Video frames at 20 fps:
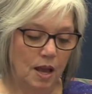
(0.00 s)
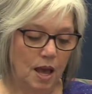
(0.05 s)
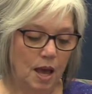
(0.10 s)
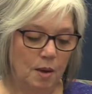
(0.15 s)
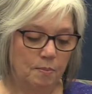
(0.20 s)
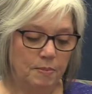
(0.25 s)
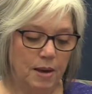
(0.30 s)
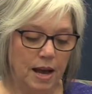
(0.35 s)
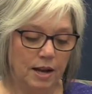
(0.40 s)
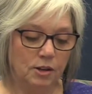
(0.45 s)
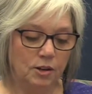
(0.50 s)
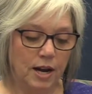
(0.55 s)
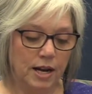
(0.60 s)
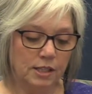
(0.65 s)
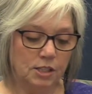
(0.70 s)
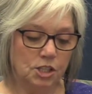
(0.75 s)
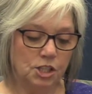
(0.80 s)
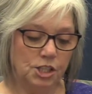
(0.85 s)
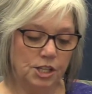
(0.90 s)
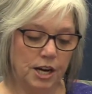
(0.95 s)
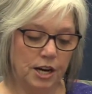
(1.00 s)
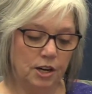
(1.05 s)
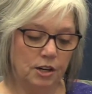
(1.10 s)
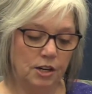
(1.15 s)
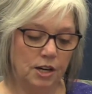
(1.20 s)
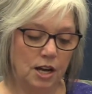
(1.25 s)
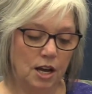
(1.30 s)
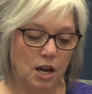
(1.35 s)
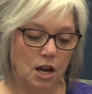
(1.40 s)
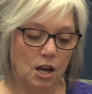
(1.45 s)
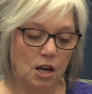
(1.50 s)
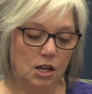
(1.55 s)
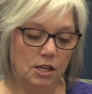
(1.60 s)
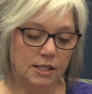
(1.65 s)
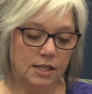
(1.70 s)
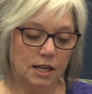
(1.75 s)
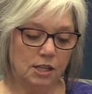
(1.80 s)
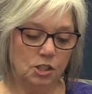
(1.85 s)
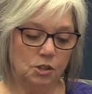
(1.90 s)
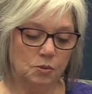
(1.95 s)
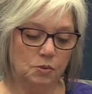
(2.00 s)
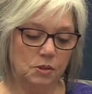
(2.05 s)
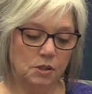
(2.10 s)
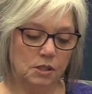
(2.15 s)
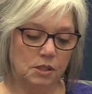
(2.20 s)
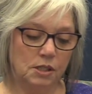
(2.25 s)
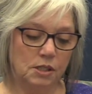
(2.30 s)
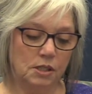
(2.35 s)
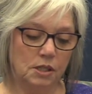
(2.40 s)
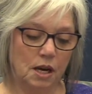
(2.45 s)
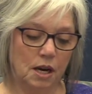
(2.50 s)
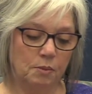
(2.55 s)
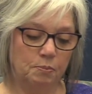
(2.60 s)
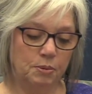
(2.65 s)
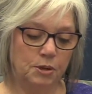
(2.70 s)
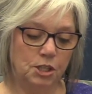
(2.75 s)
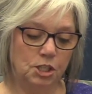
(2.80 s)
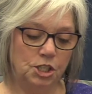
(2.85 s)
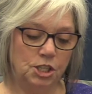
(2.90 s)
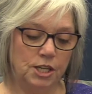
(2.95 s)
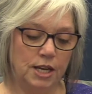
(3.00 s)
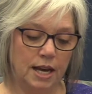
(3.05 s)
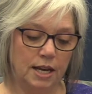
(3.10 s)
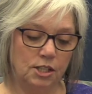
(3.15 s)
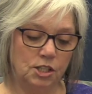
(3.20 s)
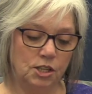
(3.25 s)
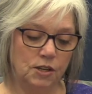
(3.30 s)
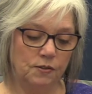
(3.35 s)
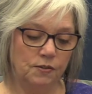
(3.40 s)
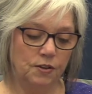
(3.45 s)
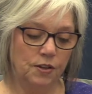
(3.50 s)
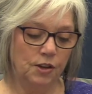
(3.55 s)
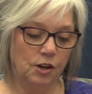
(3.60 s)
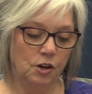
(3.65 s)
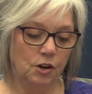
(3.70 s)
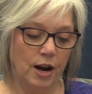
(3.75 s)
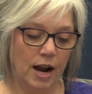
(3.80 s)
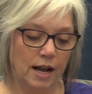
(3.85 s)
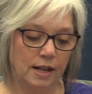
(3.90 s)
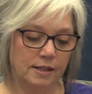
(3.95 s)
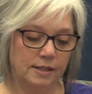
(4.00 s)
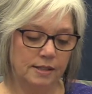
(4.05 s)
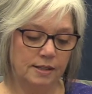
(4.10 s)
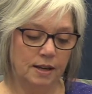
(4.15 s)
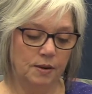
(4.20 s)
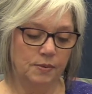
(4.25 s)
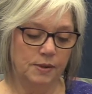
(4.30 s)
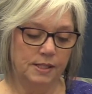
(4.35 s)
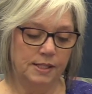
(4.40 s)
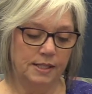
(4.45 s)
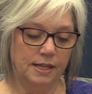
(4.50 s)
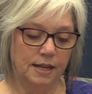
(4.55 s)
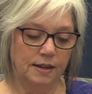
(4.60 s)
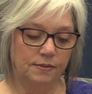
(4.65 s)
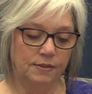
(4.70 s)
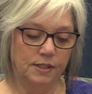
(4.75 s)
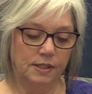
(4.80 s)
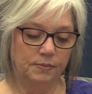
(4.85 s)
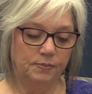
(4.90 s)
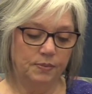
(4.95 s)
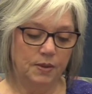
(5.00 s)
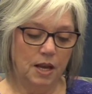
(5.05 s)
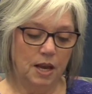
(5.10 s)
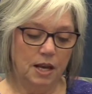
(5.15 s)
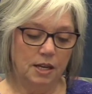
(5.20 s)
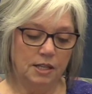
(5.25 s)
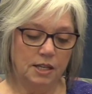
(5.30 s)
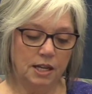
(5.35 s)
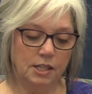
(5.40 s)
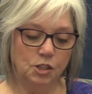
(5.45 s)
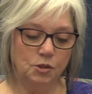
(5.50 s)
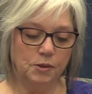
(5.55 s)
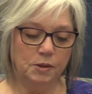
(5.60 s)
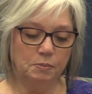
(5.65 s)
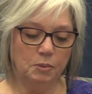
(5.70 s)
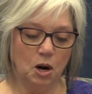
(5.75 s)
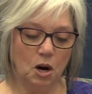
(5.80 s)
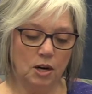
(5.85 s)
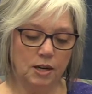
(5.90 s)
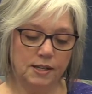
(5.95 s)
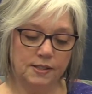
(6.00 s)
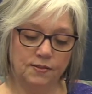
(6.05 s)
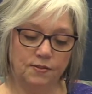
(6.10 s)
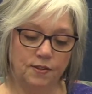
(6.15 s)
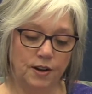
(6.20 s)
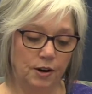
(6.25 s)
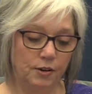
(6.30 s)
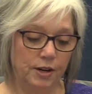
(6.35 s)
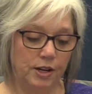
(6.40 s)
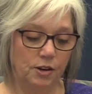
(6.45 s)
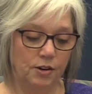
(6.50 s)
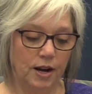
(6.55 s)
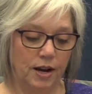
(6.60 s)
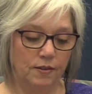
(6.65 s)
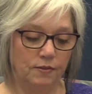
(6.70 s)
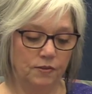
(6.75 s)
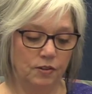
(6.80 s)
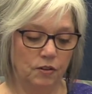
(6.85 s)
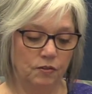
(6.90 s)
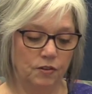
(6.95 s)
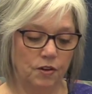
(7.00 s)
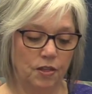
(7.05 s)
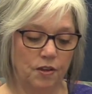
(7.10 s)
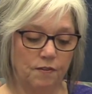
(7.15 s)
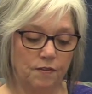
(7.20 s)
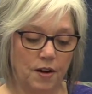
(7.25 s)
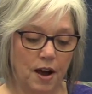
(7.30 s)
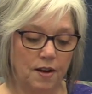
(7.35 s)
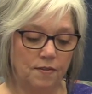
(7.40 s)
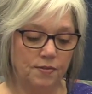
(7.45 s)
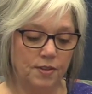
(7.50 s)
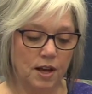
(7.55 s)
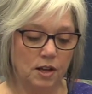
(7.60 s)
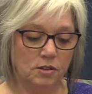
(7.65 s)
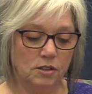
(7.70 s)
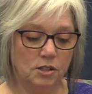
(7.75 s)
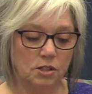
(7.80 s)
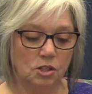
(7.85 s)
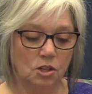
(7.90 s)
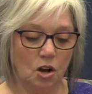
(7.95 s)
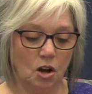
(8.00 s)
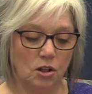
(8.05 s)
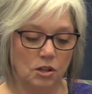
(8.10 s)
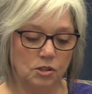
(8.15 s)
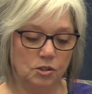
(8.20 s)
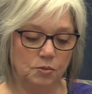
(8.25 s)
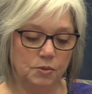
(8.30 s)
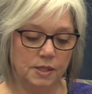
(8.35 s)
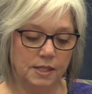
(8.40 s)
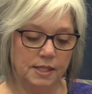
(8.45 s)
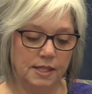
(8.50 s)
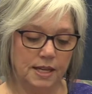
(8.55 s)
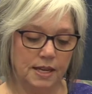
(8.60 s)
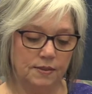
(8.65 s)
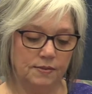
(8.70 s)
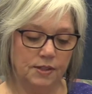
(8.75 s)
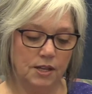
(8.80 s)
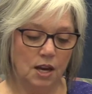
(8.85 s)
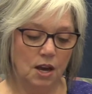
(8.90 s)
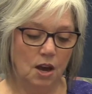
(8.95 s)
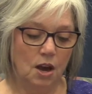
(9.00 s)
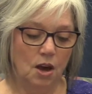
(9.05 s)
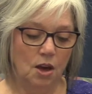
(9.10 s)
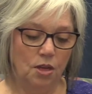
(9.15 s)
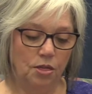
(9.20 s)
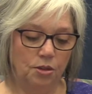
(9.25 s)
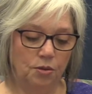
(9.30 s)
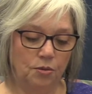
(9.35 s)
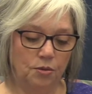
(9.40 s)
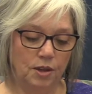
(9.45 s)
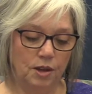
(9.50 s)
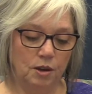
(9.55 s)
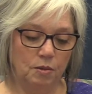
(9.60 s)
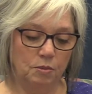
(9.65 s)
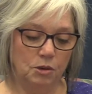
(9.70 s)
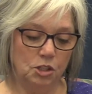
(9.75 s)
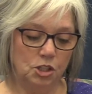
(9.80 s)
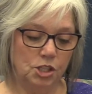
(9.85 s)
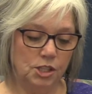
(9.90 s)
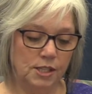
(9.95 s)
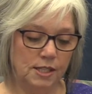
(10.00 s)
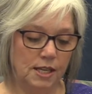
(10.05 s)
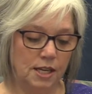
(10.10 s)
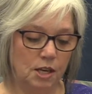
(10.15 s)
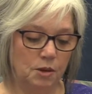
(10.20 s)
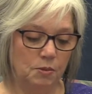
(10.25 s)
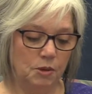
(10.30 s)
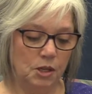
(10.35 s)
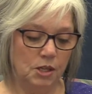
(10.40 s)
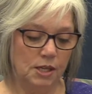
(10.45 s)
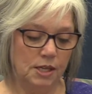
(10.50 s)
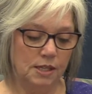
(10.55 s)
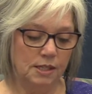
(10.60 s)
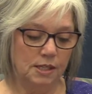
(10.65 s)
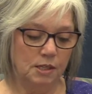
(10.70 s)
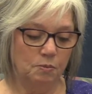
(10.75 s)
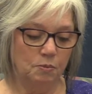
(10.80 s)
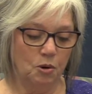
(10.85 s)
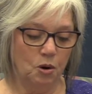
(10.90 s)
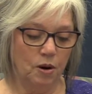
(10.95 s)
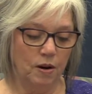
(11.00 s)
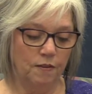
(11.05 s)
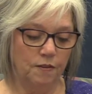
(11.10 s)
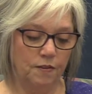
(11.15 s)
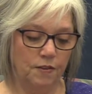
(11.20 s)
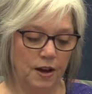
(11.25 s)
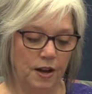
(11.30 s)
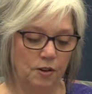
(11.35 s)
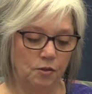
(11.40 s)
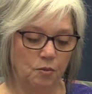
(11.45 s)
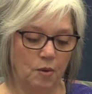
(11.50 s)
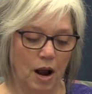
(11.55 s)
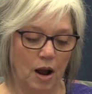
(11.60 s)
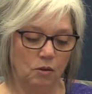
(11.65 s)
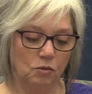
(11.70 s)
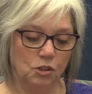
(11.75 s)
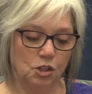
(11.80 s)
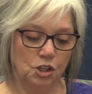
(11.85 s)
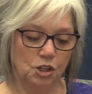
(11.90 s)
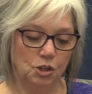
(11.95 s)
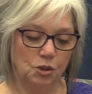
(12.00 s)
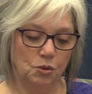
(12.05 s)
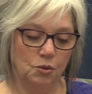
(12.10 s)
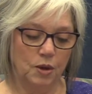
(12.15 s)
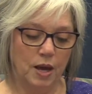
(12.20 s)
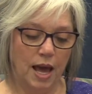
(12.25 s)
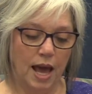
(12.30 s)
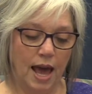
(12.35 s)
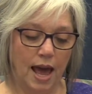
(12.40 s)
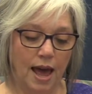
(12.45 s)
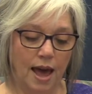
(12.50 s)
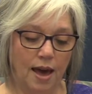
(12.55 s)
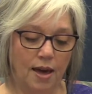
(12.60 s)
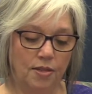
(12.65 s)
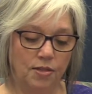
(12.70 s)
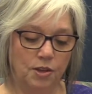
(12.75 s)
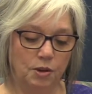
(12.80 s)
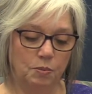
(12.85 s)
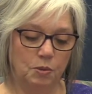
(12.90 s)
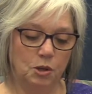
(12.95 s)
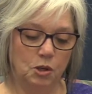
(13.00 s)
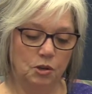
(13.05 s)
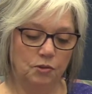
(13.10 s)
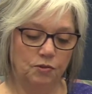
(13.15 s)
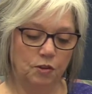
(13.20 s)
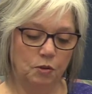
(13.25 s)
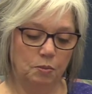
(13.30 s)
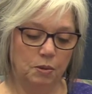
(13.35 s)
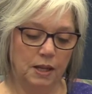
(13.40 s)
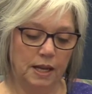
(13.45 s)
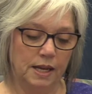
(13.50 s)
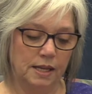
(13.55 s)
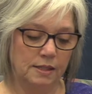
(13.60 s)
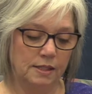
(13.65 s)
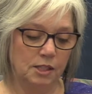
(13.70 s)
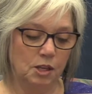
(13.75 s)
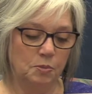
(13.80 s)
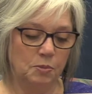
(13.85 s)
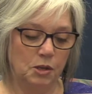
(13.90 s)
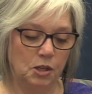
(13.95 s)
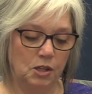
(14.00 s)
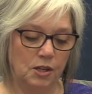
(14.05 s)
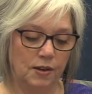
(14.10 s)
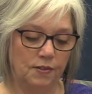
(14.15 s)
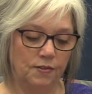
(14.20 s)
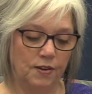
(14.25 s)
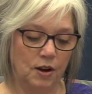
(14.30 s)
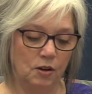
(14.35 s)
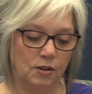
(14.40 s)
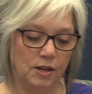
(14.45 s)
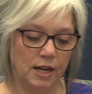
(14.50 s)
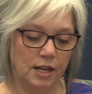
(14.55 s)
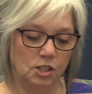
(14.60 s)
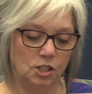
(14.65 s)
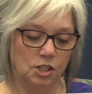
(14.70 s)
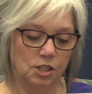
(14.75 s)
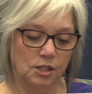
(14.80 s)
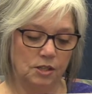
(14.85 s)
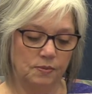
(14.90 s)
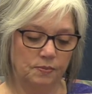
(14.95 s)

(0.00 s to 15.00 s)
Pankratz shared Touchwood's appreciation for the grants they received. Touchwood Park is very grateful for the $5,000 received through the Emergency Community Support Fund Round 2 and the Beautiful Plains Community Foundation.